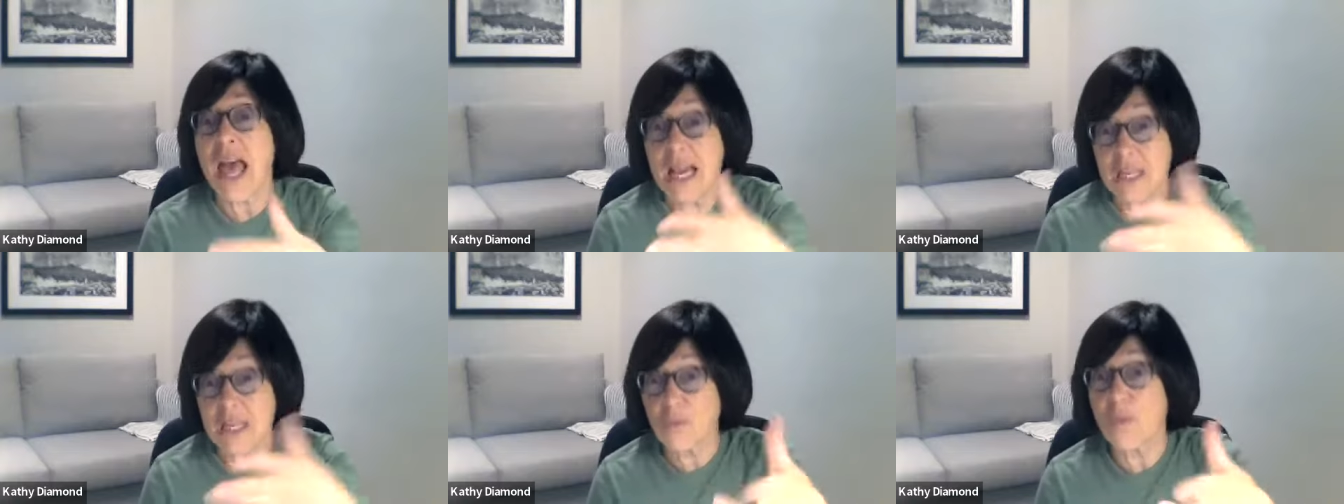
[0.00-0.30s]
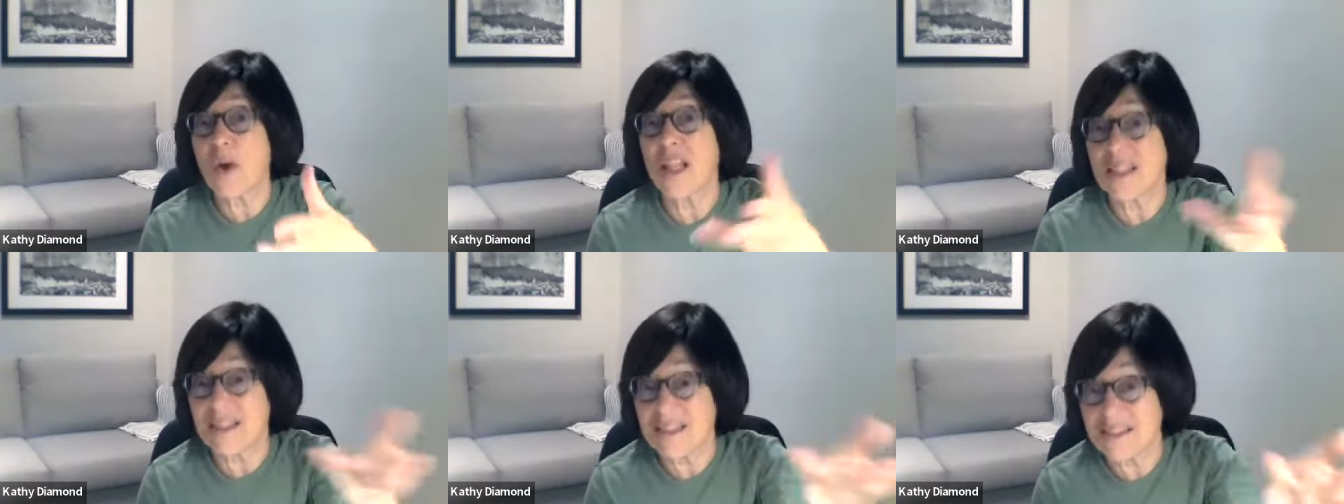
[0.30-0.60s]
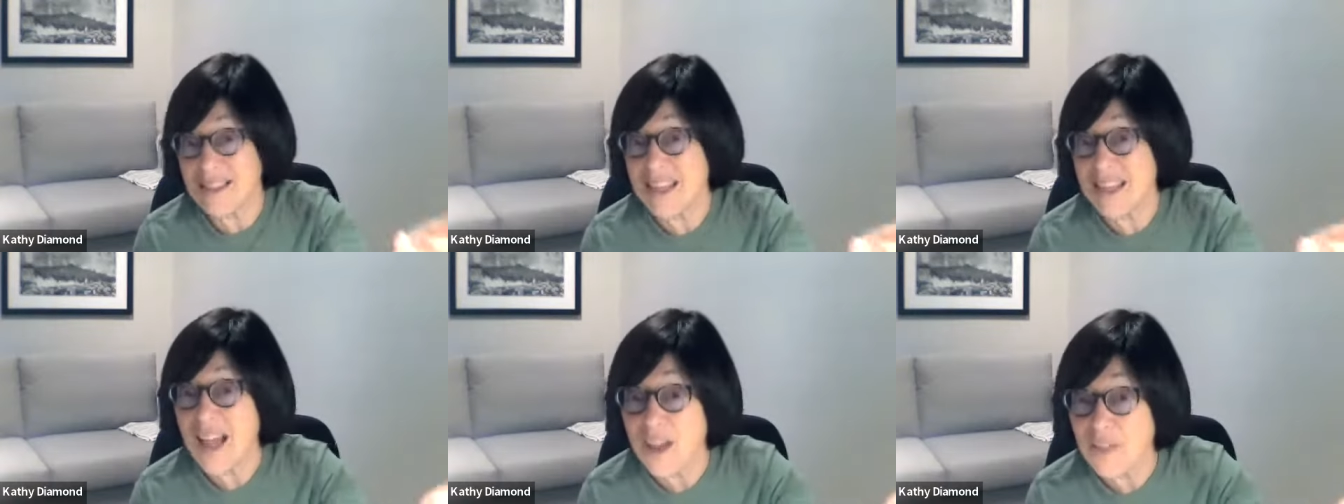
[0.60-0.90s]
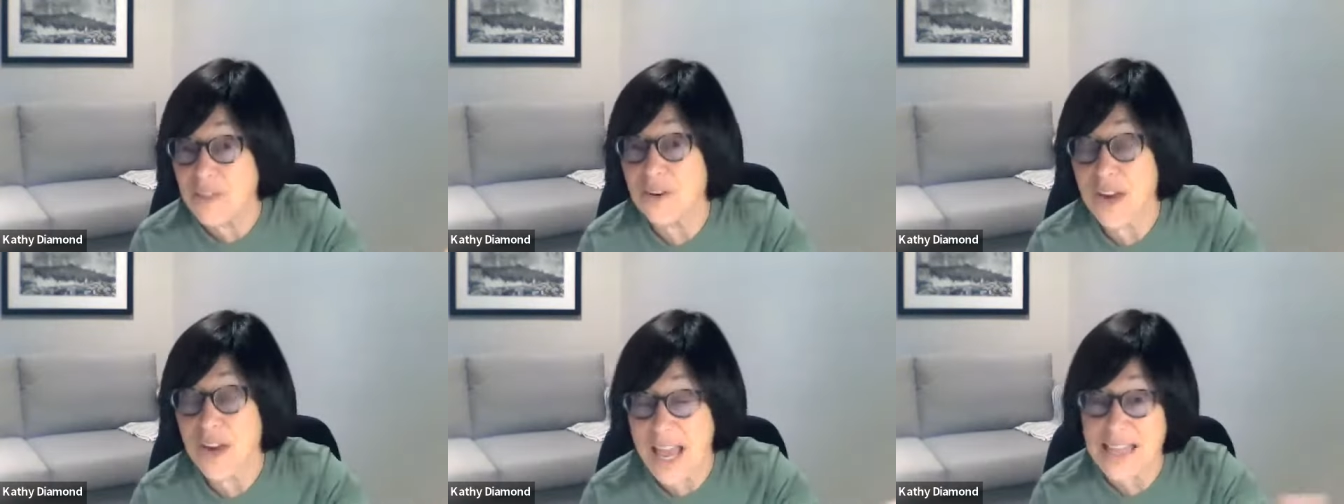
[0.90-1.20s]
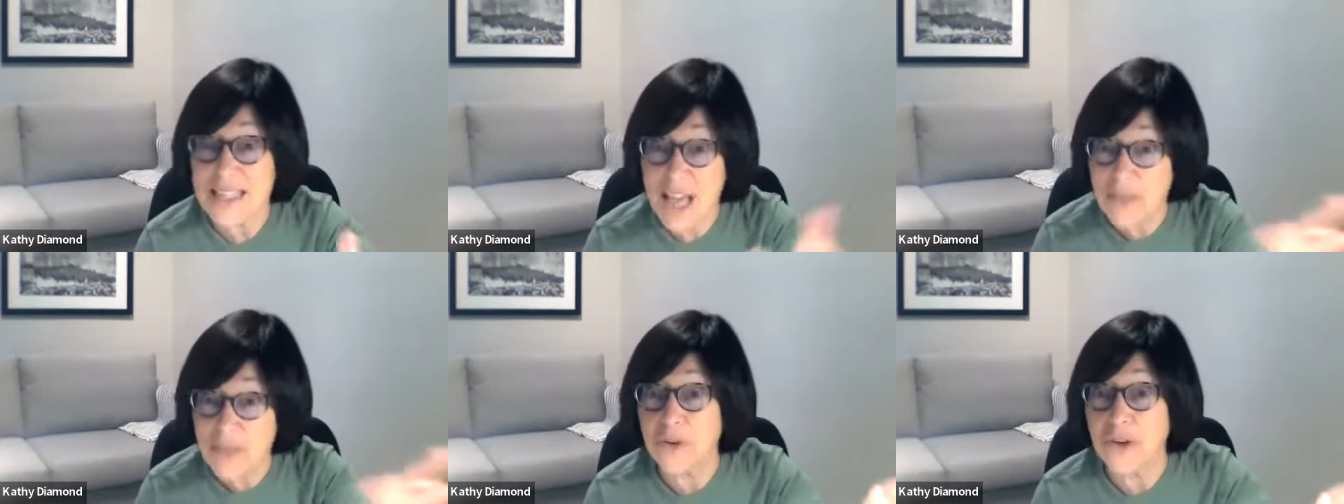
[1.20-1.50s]
as well as the other
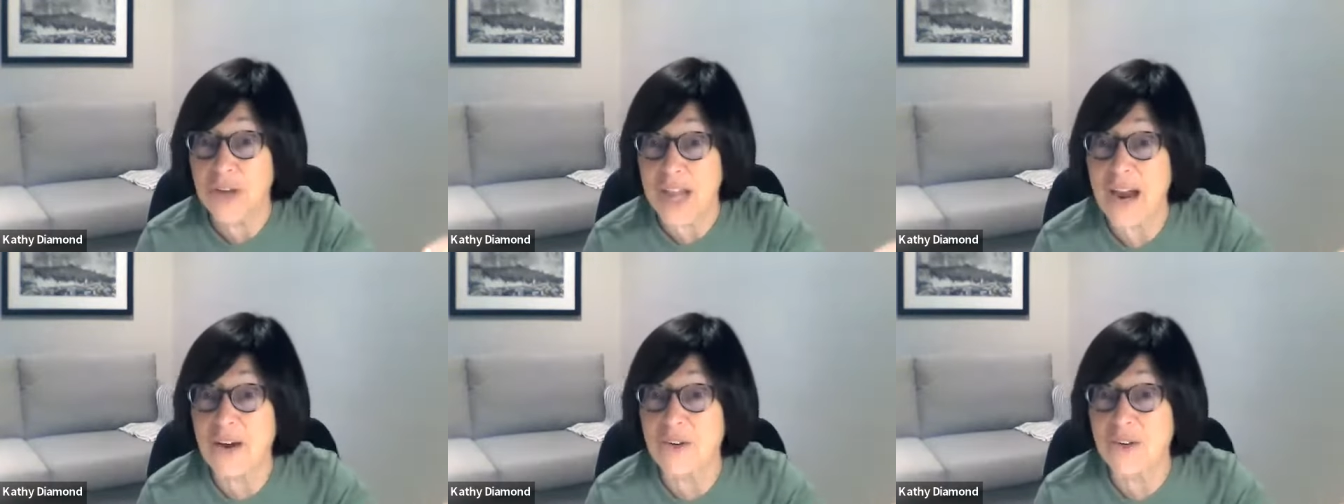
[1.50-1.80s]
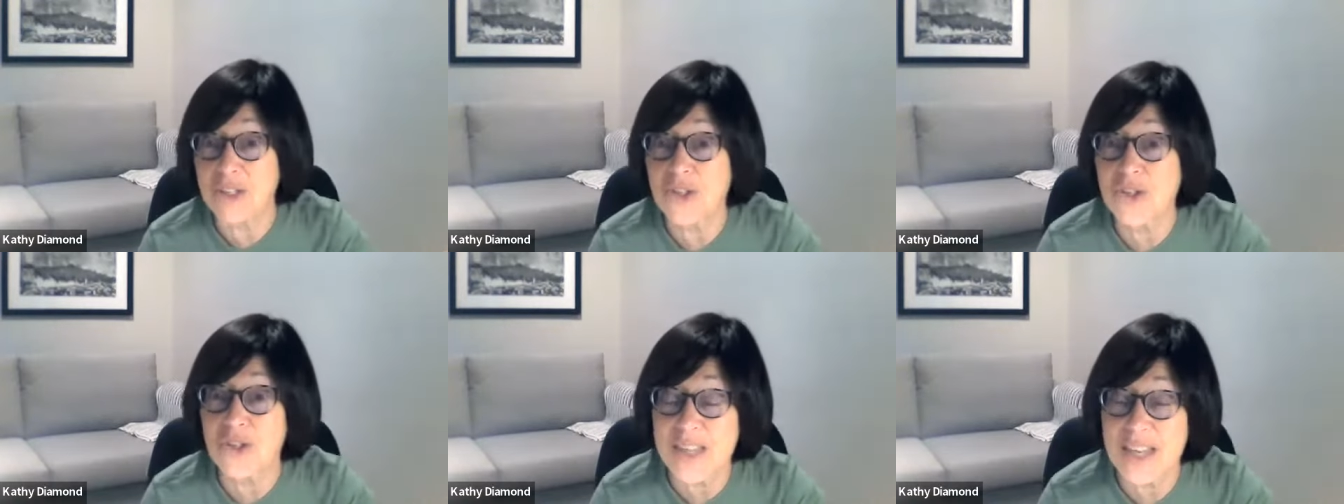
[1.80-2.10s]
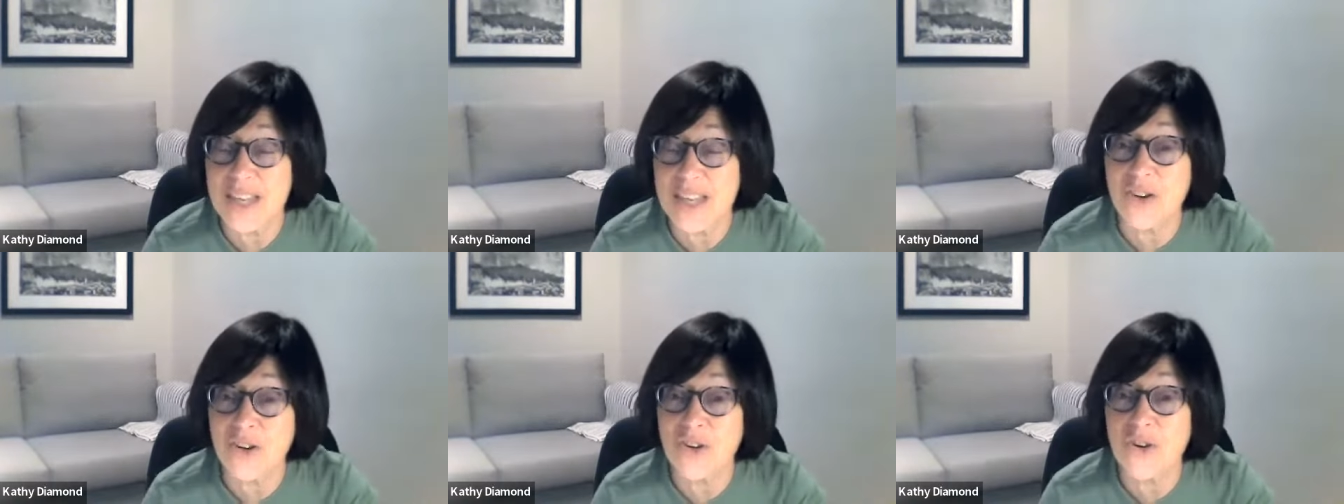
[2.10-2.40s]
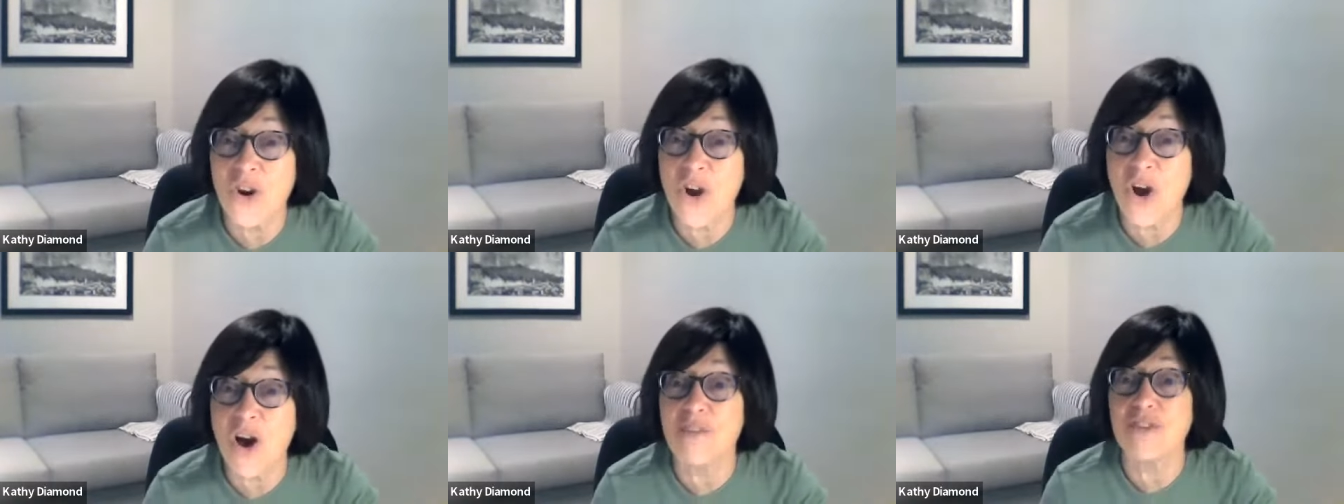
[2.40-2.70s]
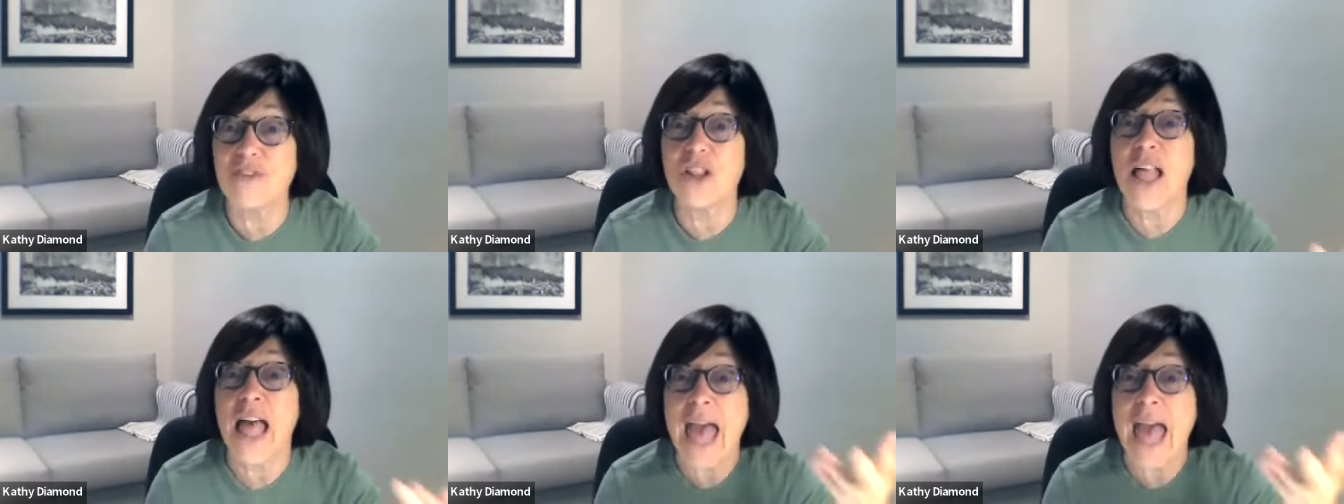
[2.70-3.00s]
as other characters in her
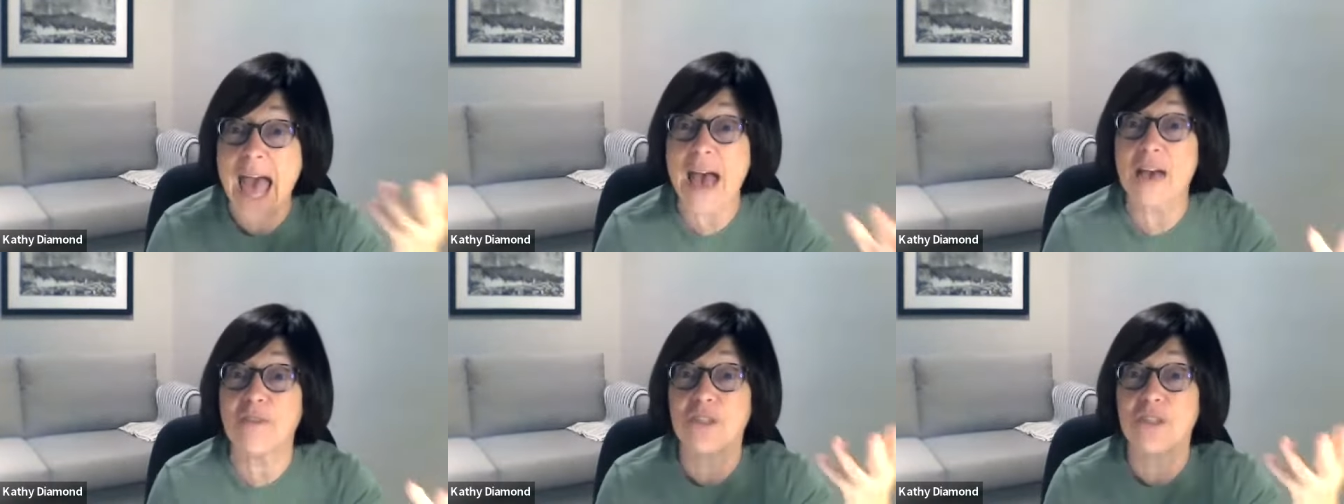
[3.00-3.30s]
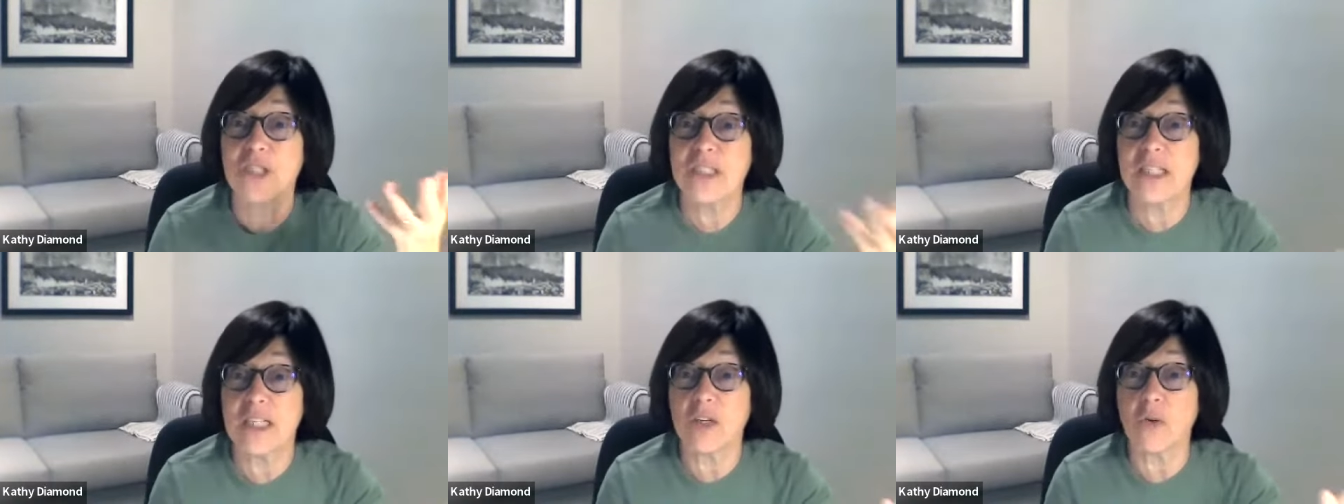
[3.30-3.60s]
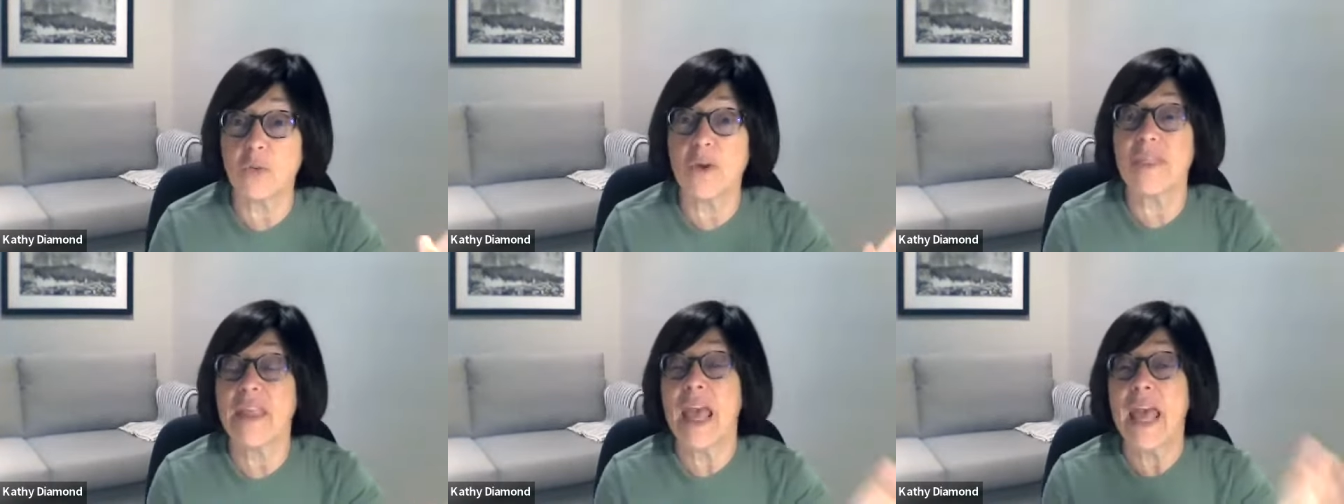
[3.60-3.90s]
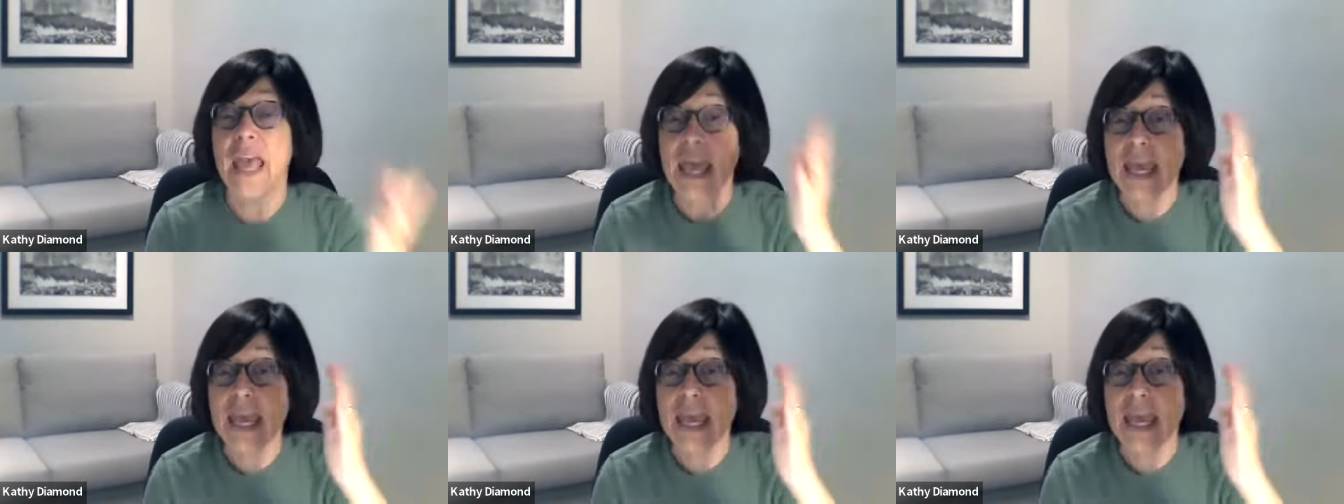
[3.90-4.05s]
novel have to deal with